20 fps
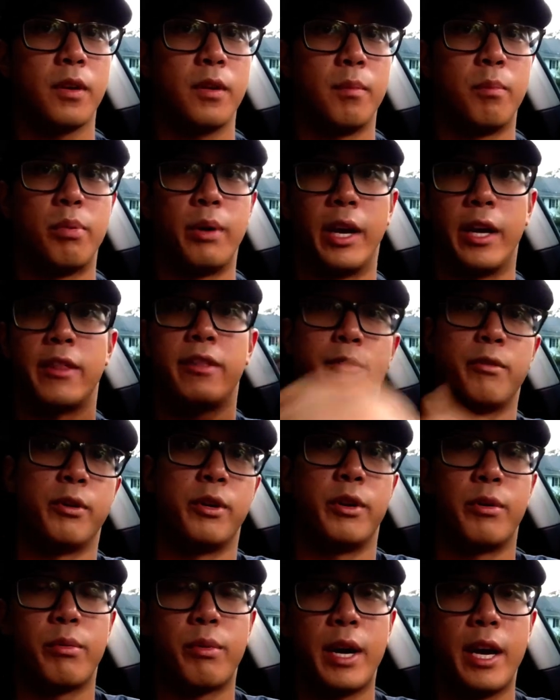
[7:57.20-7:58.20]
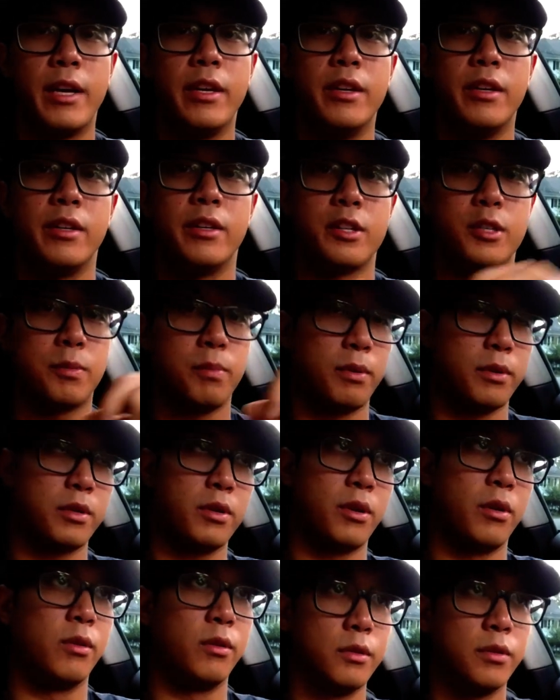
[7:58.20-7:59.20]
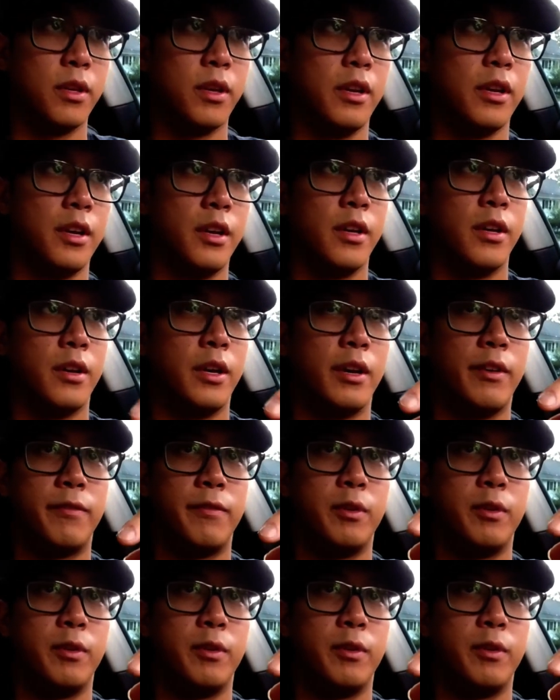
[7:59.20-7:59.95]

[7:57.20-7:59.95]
break through your rank, you're supposed to hold, if